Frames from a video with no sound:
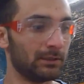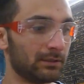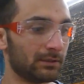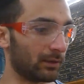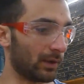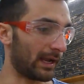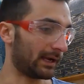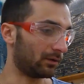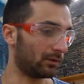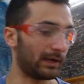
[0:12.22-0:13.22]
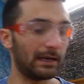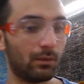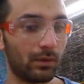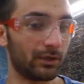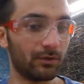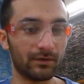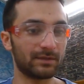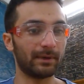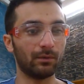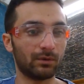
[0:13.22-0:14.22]
like how one goes
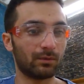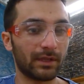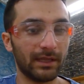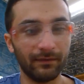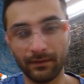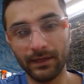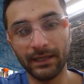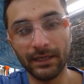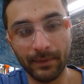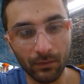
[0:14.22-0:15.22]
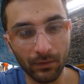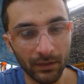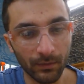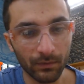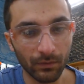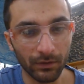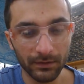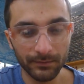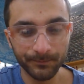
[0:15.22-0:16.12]
about woodworking, even thinking about working with wood.